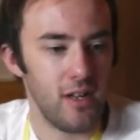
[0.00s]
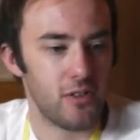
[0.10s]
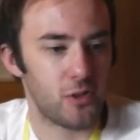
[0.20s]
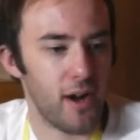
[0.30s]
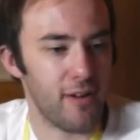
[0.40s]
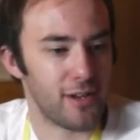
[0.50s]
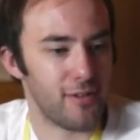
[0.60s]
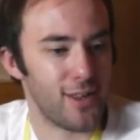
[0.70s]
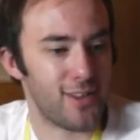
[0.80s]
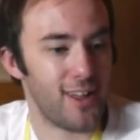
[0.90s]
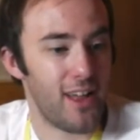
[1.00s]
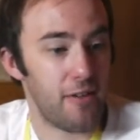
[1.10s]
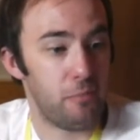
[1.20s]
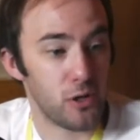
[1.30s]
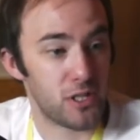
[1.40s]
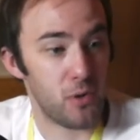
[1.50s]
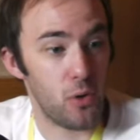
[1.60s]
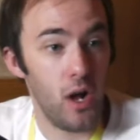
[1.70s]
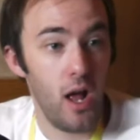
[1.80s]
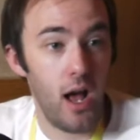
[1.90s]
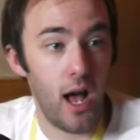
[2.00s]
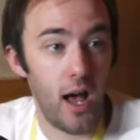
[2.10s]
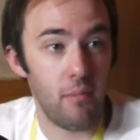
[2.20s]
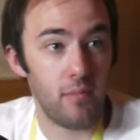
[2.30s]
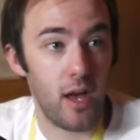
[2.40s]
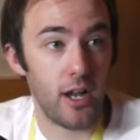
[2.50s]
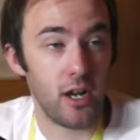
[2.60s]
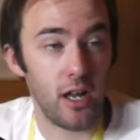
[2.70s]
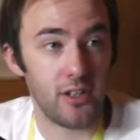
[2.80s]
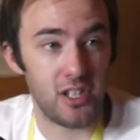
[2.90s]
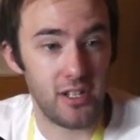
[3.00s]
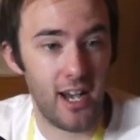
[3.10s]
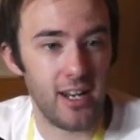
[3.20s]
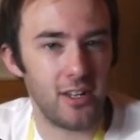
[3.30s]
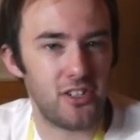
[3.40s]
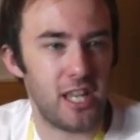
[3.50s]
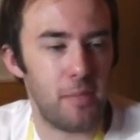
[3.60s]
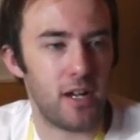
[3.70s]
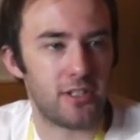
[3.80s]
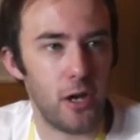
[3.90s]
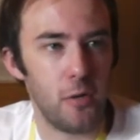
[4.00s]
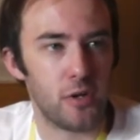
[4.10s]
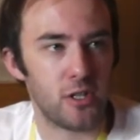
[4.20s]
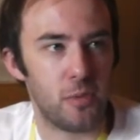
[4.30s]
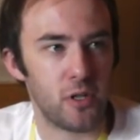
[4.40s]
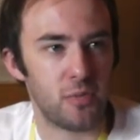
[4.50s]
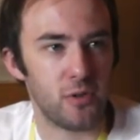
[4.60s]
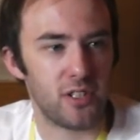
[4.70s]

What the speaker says: swearing or anything like that if possible. And I like to keep it as open as possible.